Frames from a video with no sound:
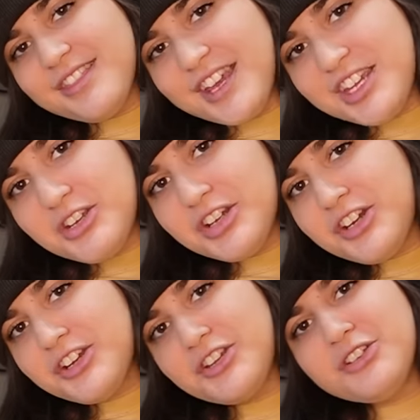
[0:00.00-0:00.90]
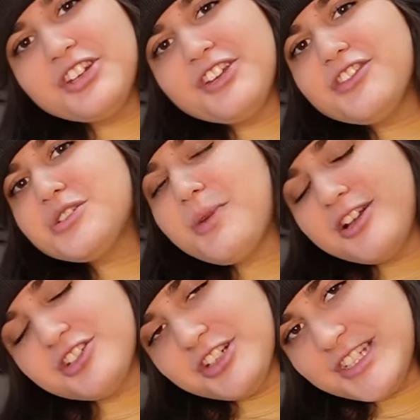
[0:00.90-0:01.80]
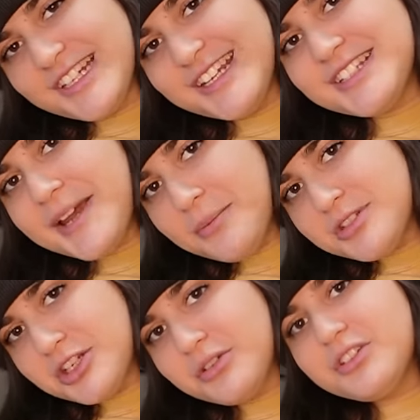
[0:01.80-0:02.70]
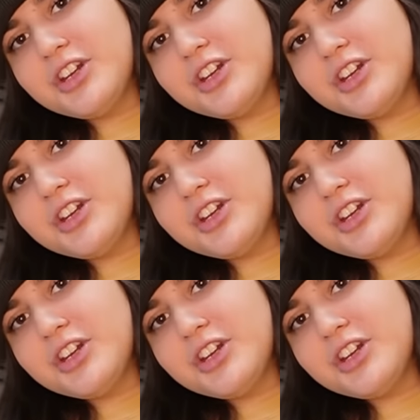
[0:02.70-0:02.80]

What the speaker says: Thank you to Cook Unity for sponsoring today's episode.